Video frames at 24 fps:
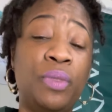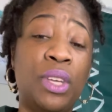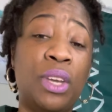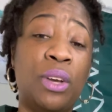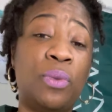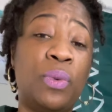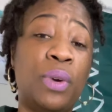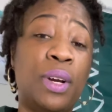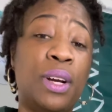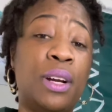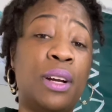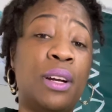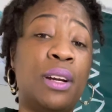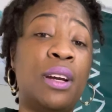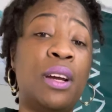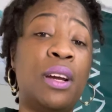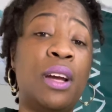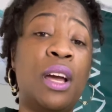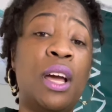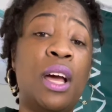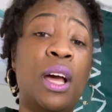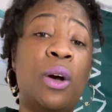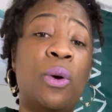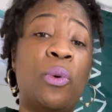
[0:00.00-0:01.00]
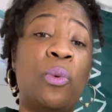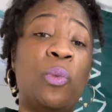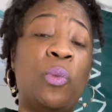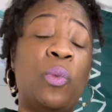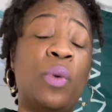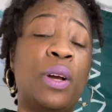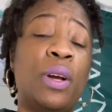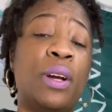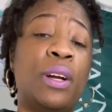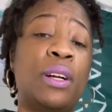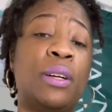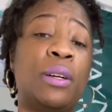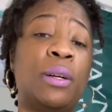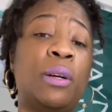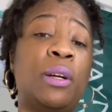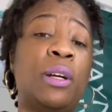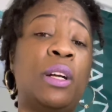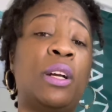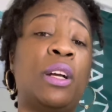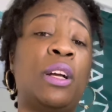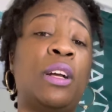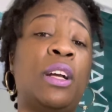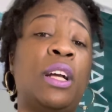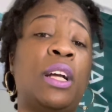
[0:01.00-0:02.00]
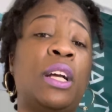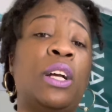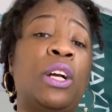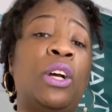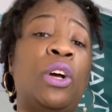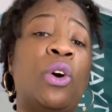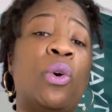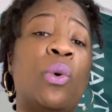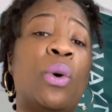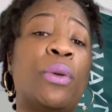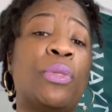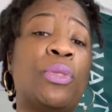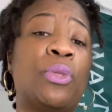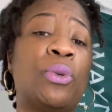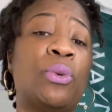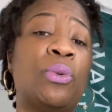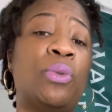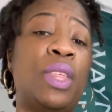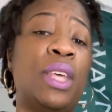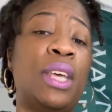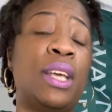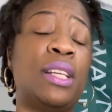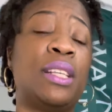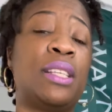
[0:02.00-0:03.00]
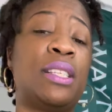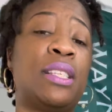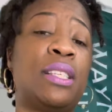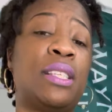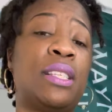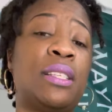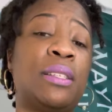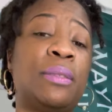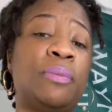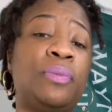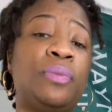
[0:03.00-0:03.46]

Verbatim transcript: We're, we're going through this